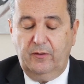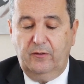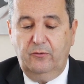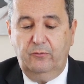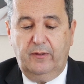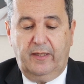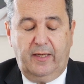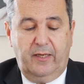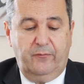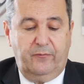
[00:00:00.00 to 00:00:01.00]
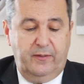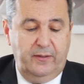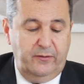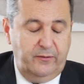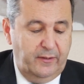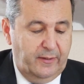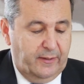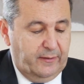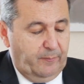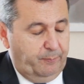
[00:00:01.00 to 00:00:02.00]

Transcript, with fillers: we do have here the